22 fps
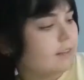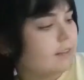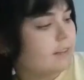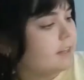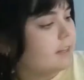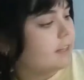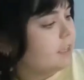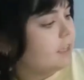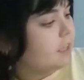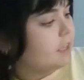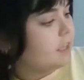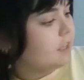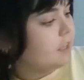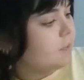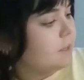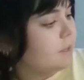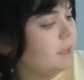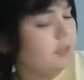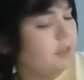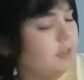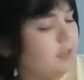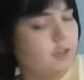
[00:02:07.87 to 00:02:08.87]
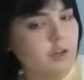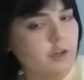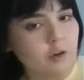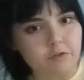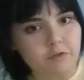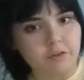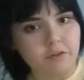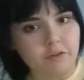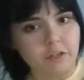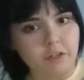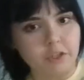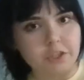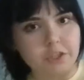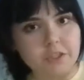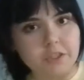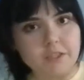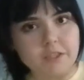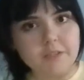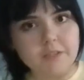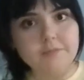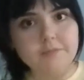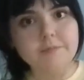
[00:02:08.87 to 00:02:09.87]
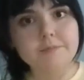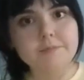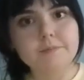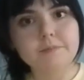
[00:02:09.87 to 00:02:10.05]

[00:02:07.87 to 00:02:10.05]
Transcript: and then E being no function.